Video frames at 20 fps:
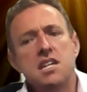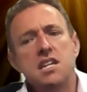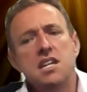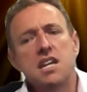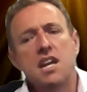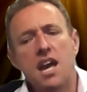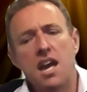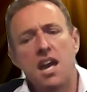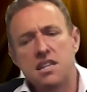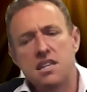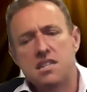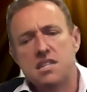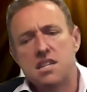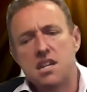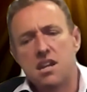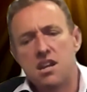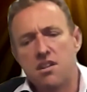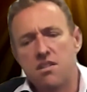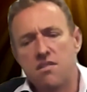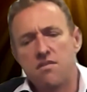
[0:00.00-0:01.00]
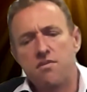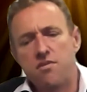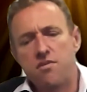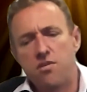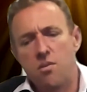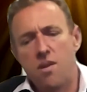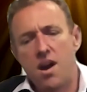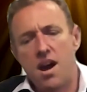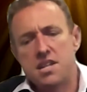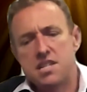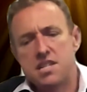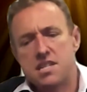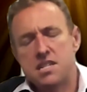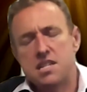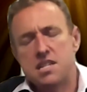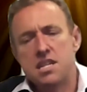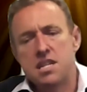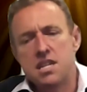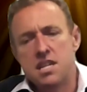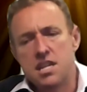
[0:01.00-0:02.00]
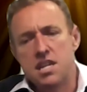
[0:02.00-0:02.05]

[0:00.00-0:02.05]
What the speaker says: and for us,